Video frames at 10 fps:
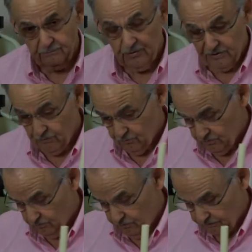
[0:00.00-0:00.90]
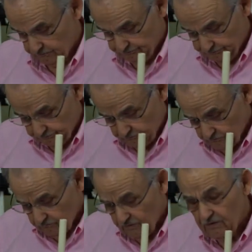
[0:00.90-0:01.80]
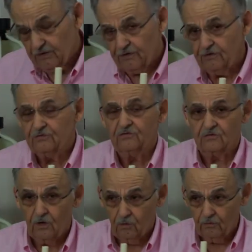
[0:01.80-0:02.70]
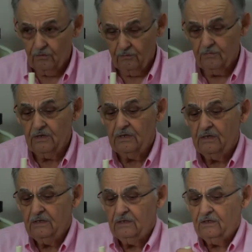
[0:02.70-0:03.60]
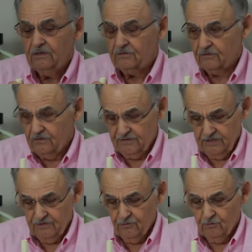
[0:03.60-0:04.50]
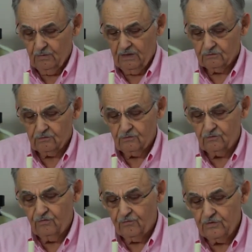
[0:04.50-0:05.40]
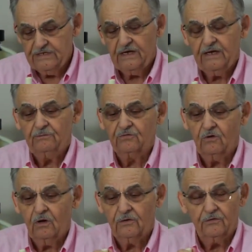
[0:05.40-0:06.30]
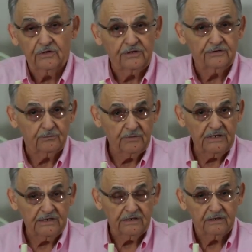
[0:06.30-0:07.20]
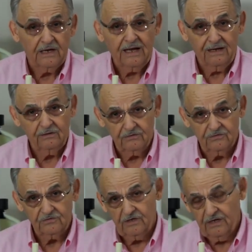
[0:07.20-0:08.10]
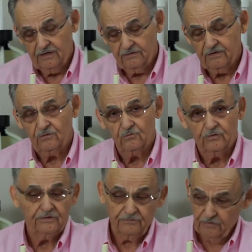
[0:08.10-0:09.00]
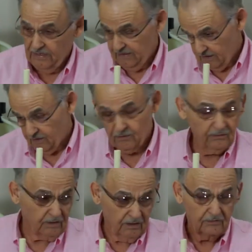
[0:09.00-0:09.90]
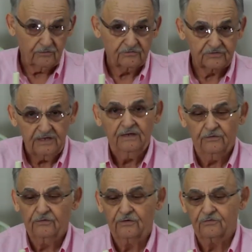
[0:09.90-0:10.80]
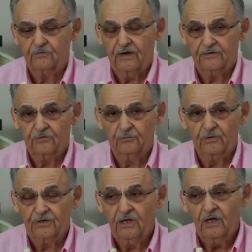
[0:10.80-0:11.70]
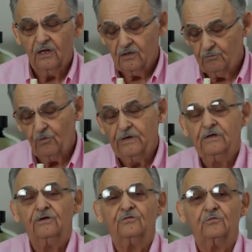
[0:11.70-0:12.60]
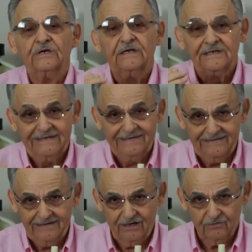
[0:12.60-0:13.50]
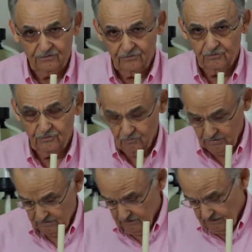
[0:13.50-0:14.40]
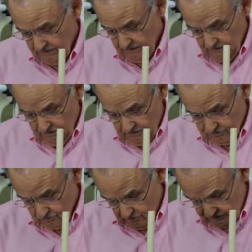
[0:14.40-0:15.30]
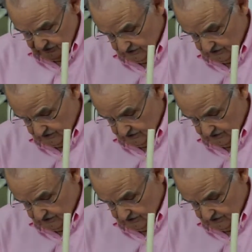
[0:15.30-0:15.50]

but it will work. It is slower. It's going to take you about 3 times longer to get the media out of this tank than it would if you had our other standard extractor, but the point is we can get it out and do it well. So with